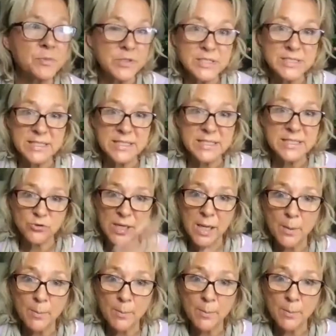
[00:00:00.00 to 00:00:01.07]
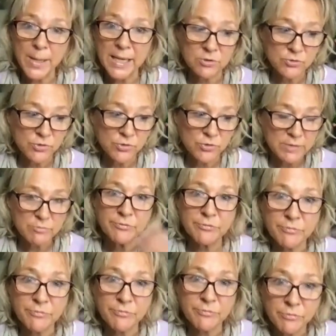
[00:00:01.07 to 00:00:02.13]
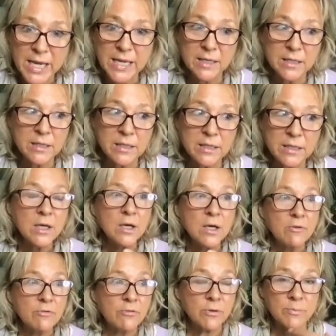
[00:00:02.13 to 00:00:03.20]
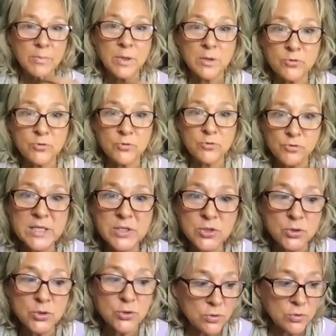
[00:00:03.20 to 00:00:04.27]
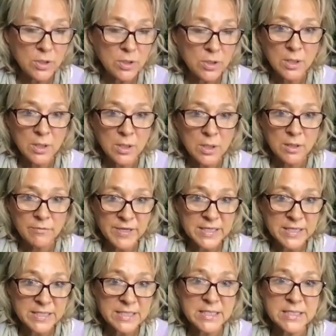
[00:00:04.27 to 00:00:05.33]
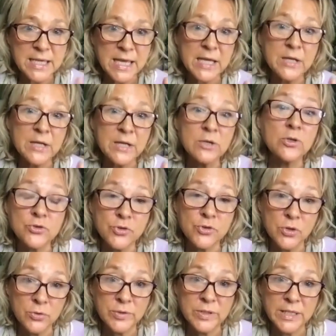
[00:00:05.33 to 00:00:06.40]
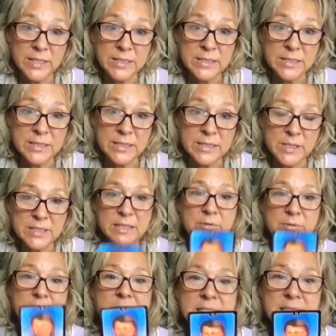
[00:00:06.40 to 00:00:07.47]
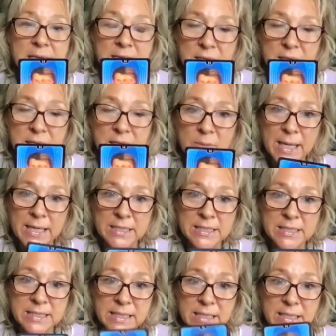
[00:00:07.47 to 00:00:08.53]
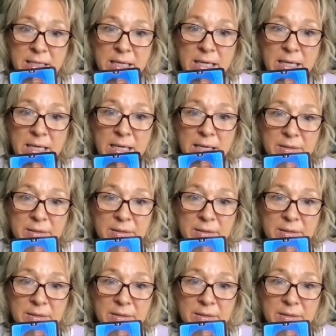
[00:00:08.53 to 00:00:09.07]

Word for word: Spirit is saying, try and come back, try and refrain from trying to fix this and control this, because there is a delicate balance here.